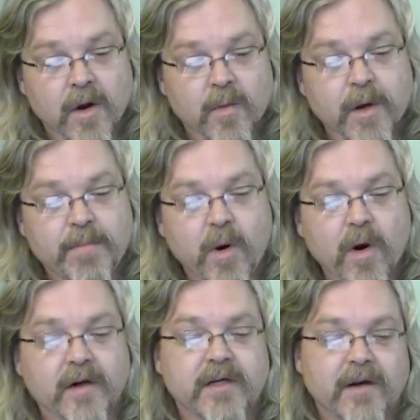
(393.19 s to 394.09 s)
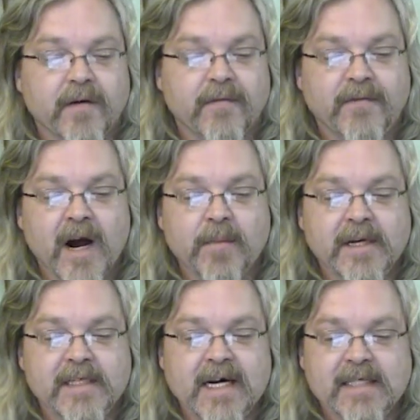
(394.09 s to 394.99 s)
Report,
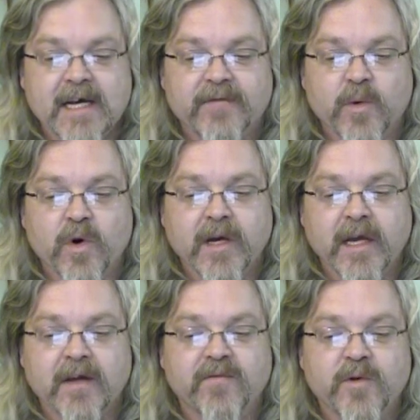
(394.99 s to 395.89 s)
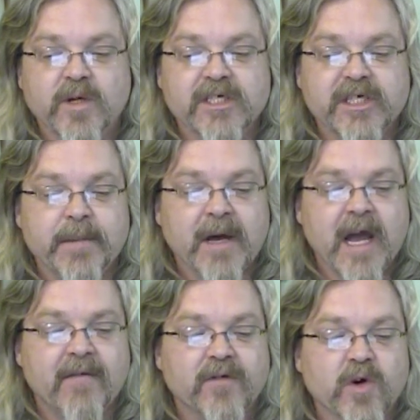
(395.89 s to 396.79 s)
fireman dies after working in Fukushima
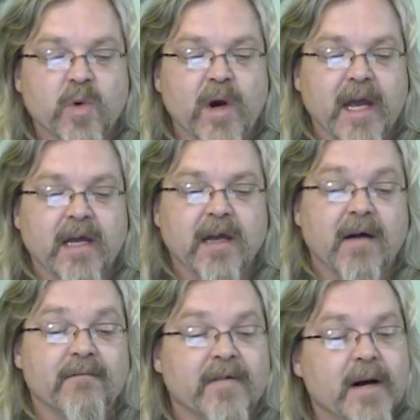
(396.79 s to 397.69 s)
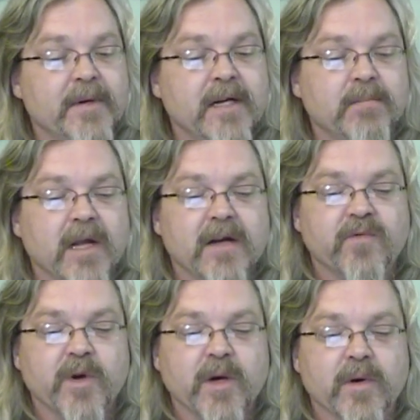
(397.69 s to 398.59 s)
after quake. Vomited blood
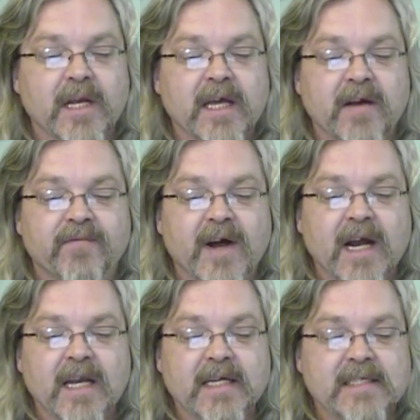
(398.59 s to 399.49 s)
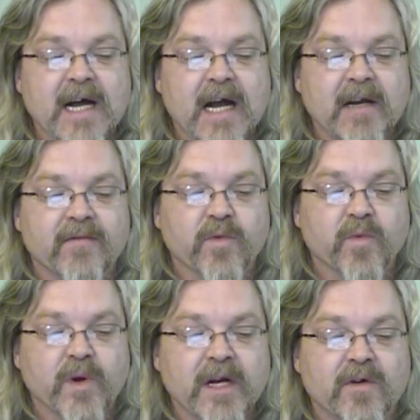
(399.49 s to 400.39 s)
frequently and finally died of
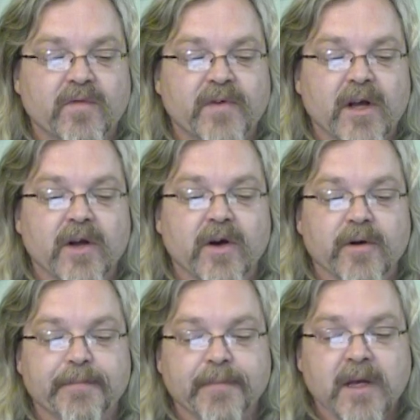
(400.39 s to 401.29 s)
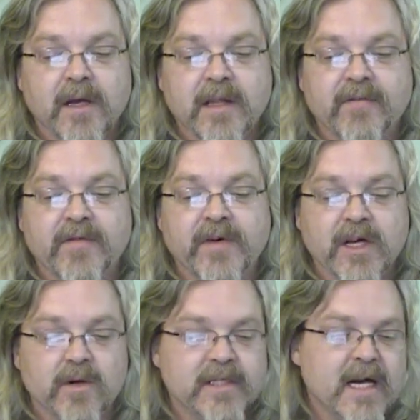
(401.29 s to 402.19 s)
renal failure. And they have a
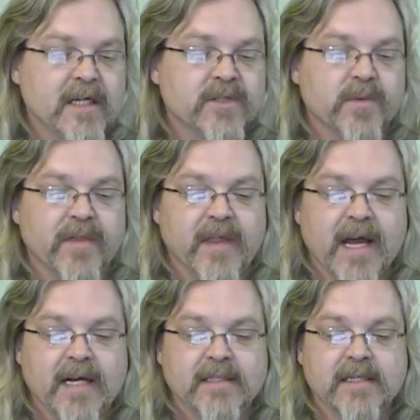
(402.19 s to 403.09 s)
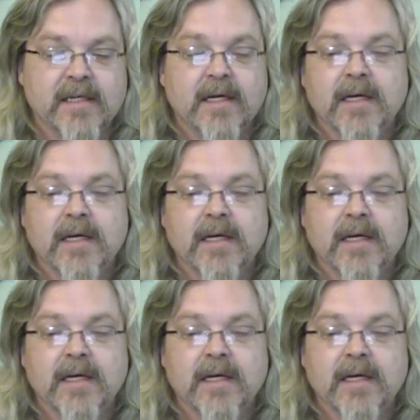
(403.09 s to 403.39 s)
video attached with that.